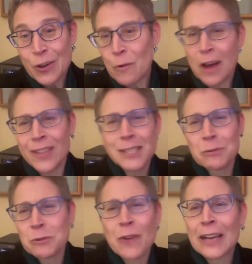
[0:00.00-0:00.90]
well,
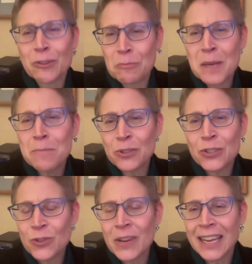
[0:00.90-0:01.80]
this was regular people
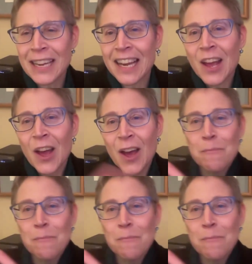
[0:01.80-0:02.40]
doing it,